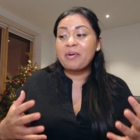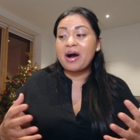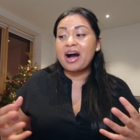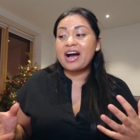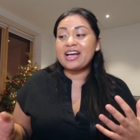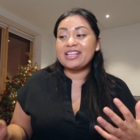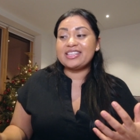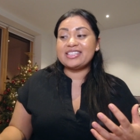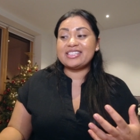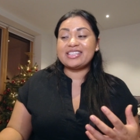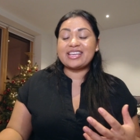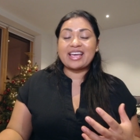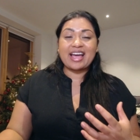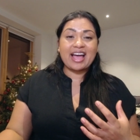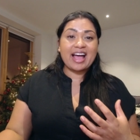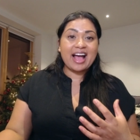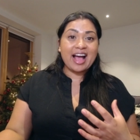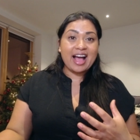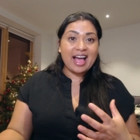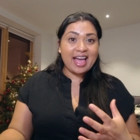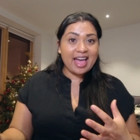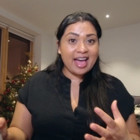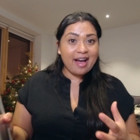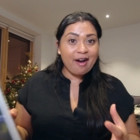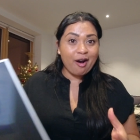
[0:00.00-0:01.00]
But
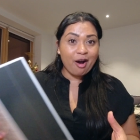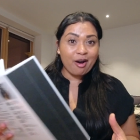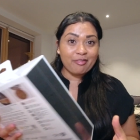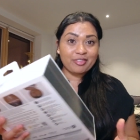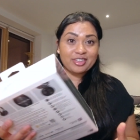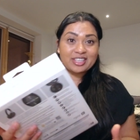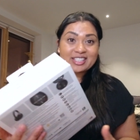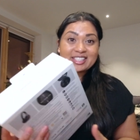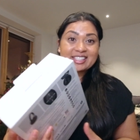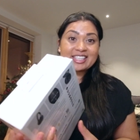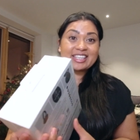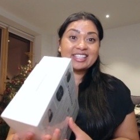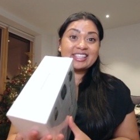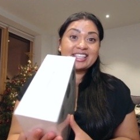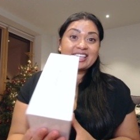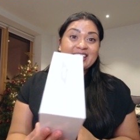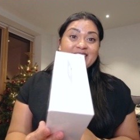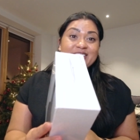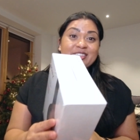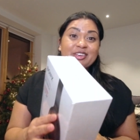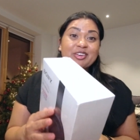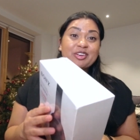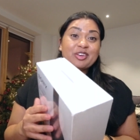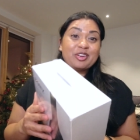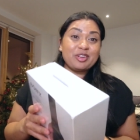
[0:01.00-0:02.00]
obviously
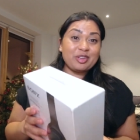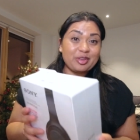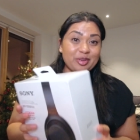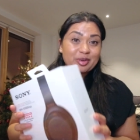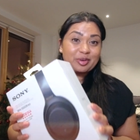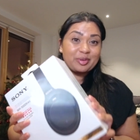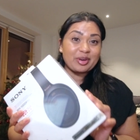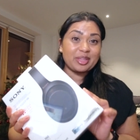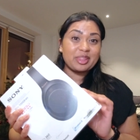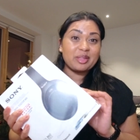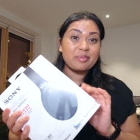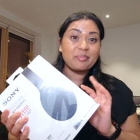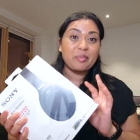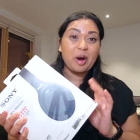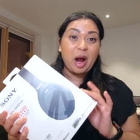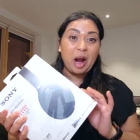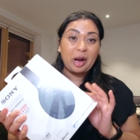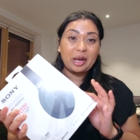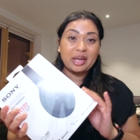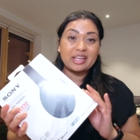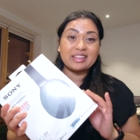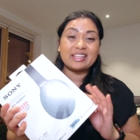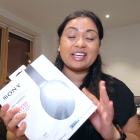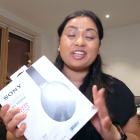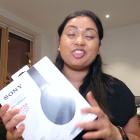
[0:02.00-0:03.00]
these are new in the
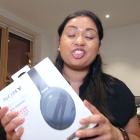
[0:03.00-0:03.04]
market.